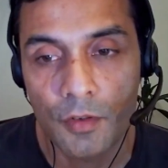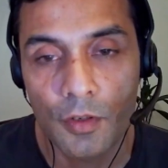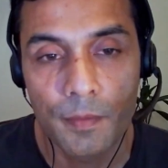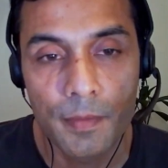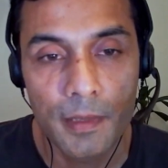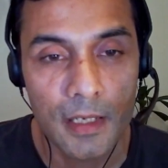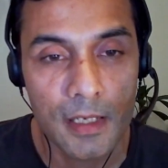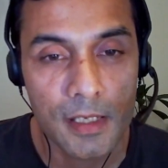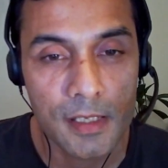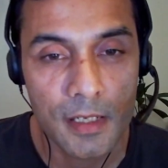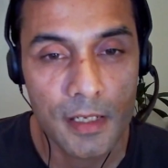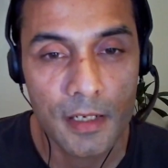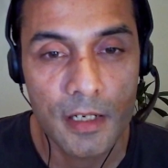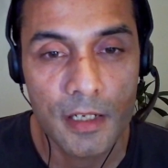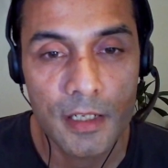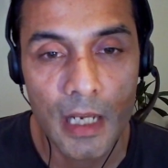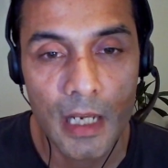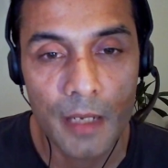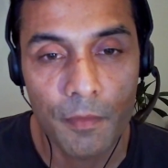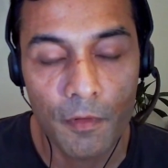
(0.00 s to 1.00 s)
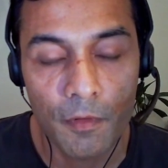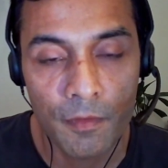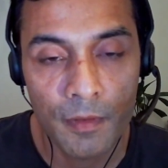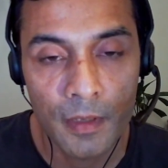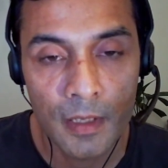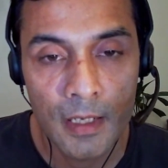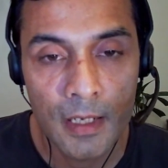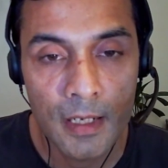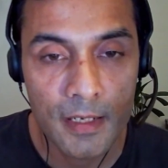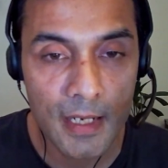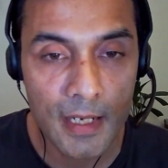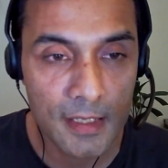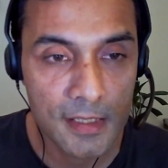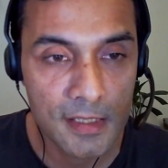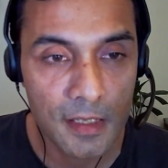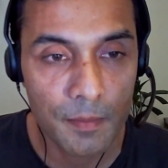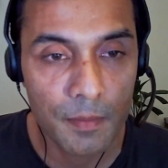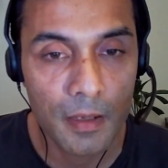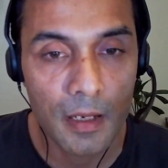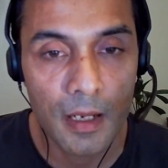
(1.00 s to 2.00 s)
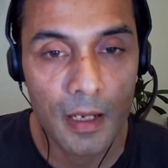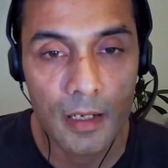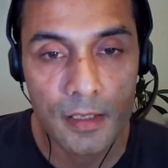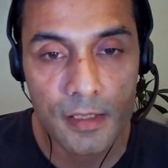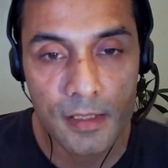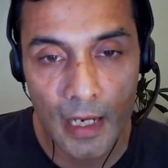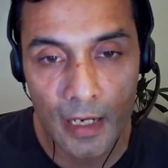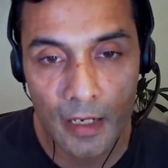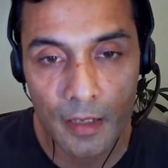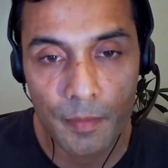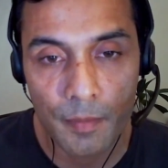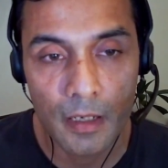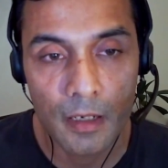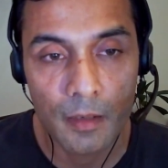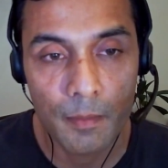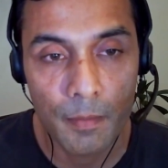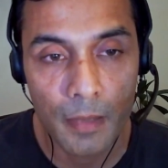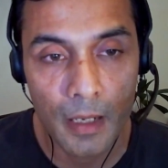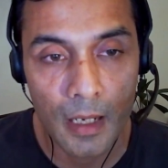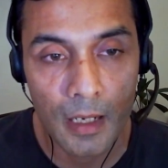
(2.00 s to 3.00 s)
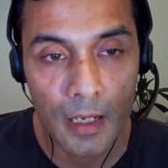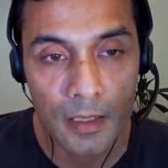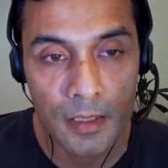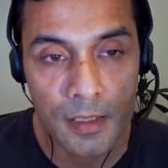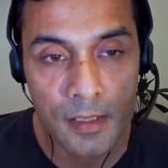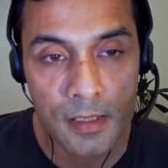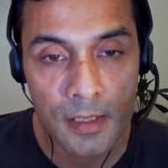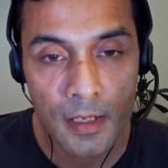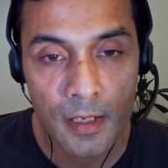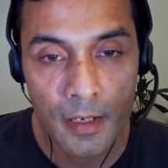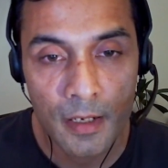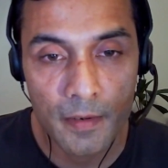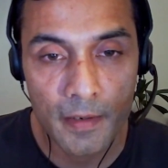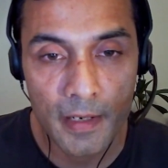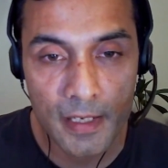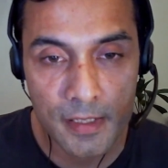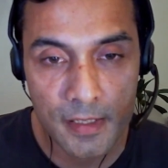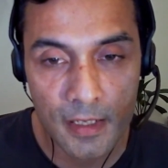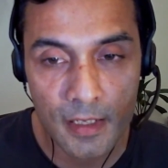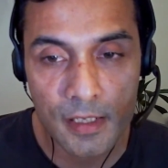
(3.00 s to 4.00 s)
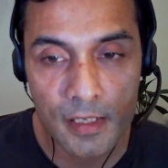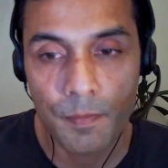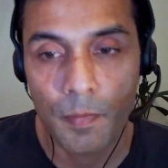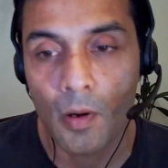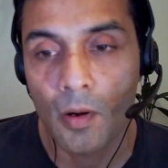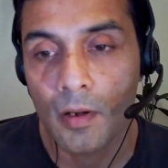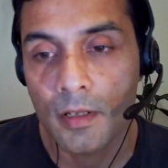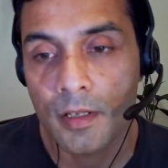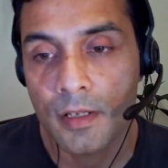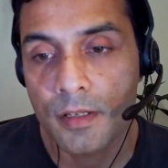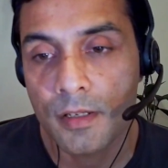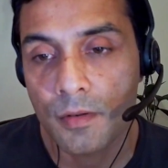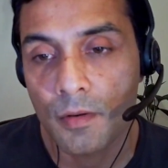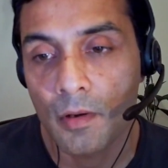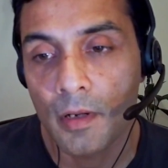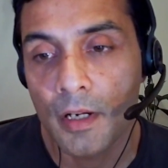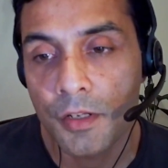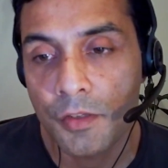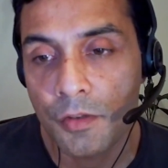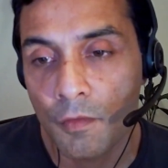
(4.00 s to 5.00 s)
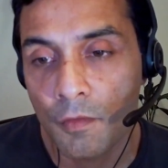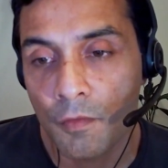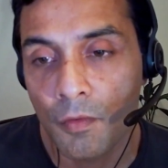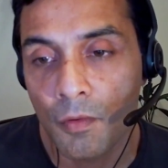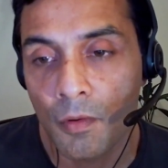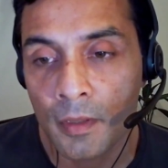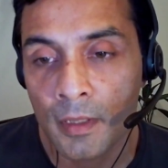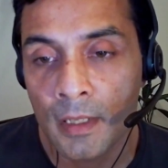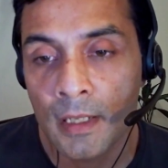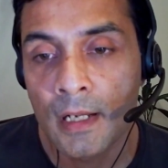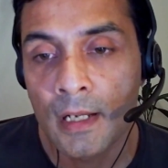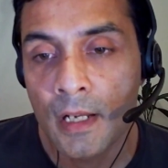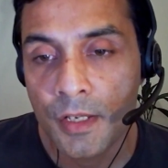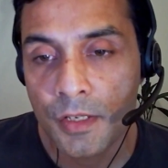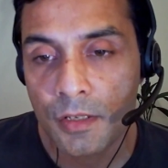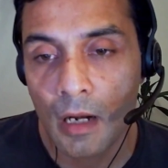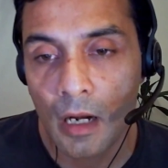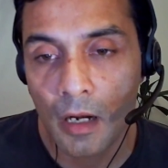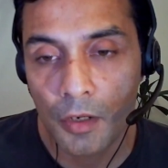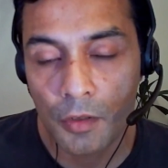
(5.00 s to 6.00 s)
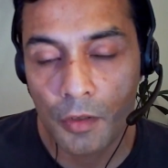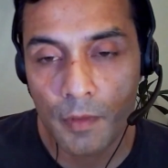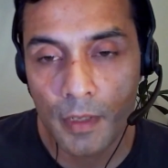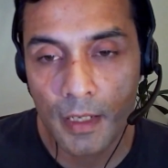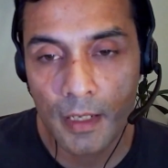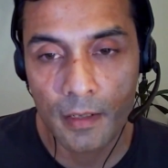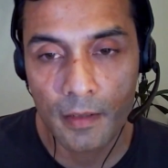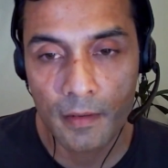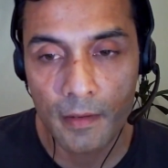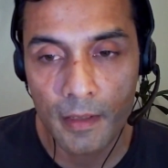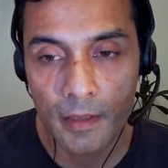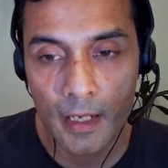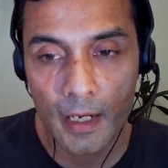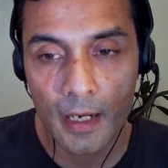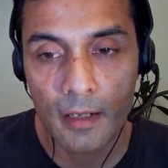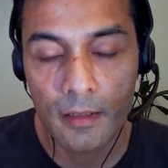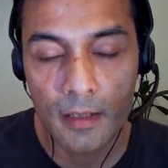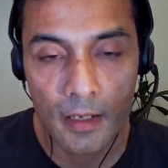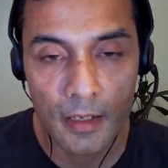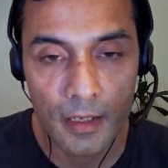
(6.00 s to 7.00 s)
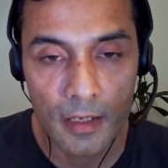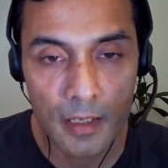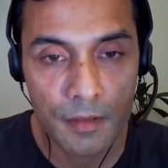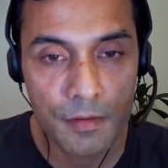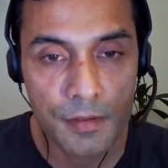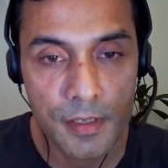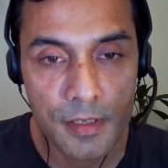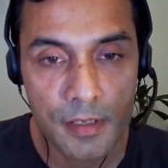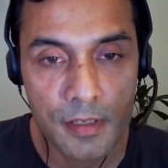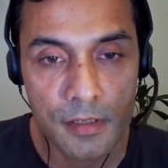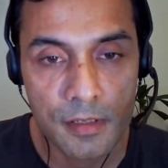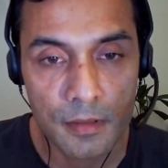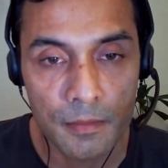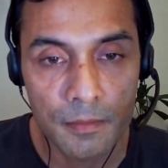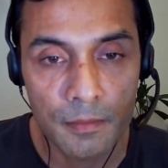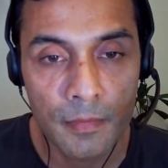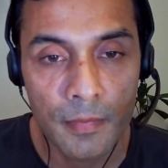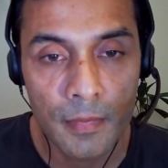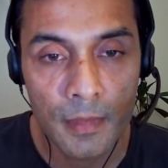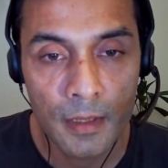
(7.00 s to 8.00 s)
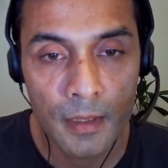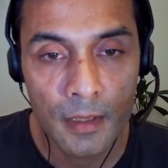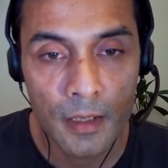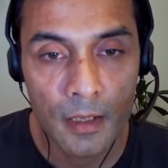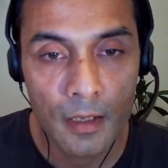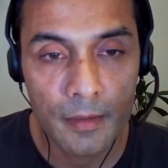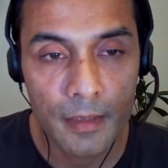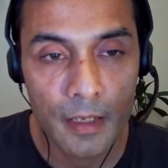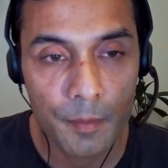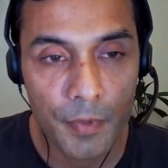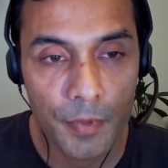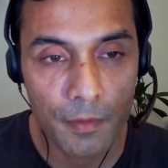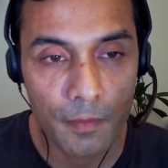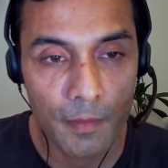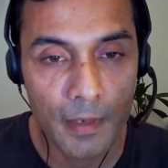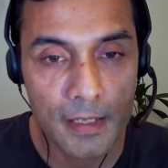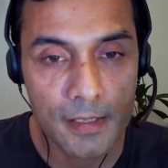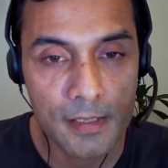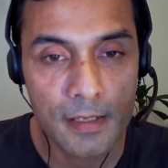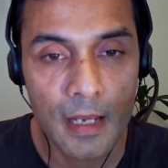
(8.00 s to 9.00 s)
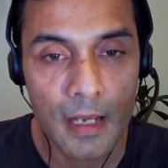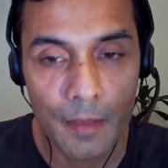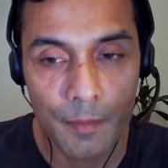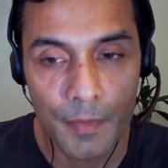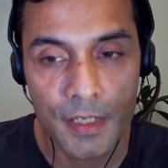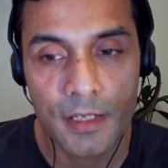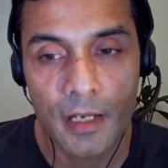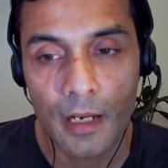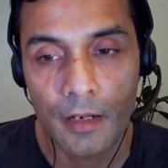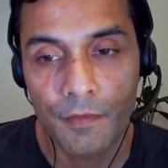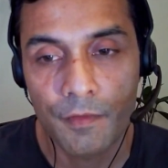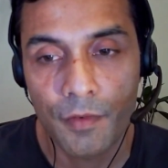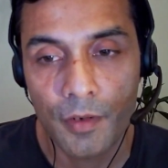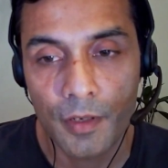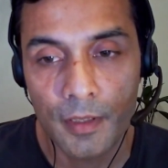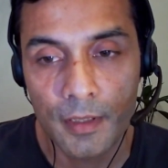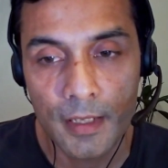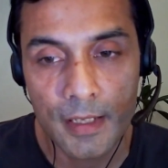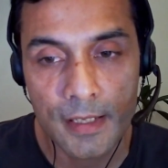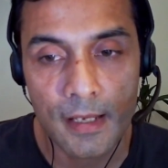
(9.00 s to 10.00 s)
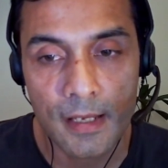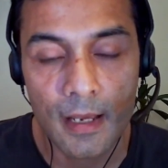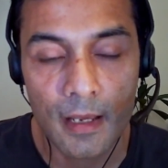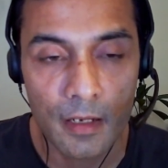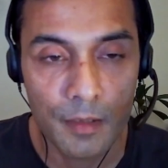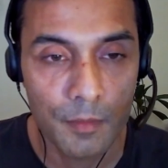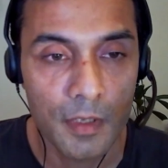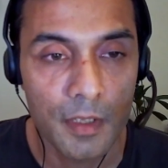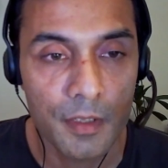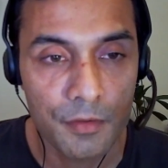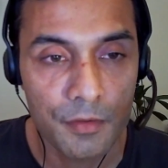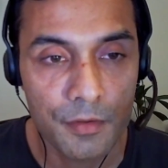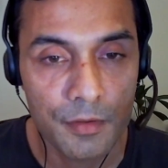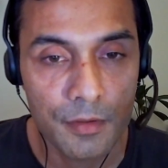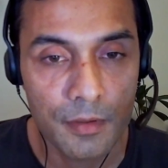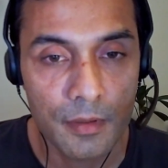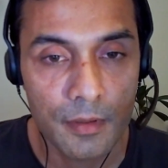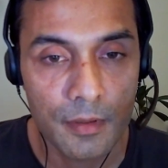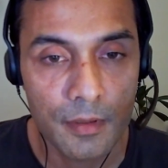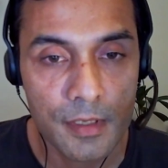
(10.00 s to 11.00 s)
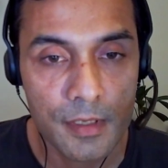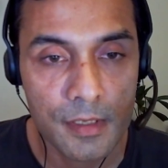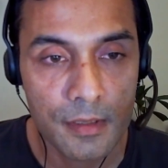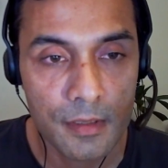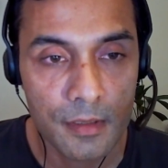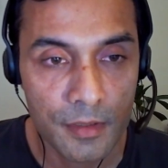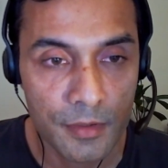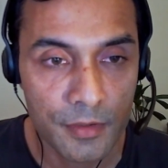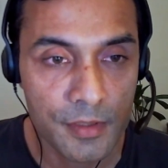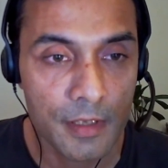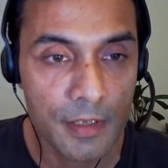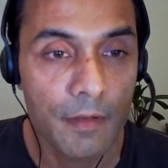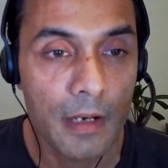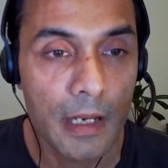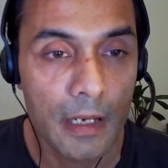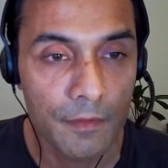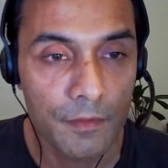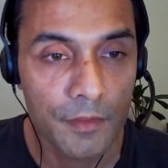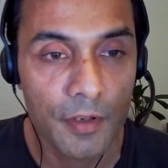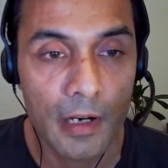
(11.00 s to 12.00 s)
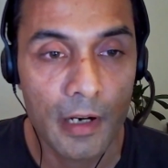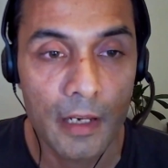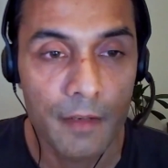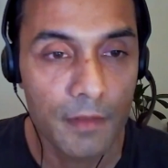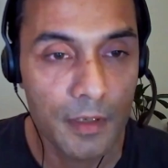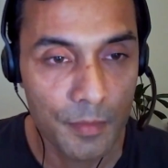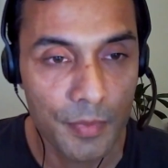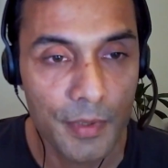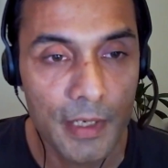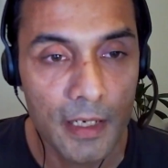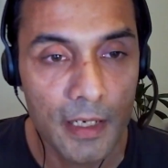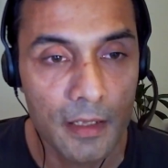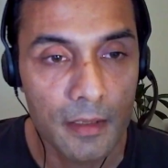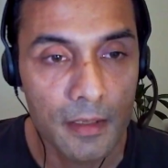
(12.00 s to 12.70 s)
could be a certain type of nectar plants, caterpillar plants, resting spots, so on and so forth. So how do we create that ecosystem that provides an habitat for this animal to survive, thrive, and breed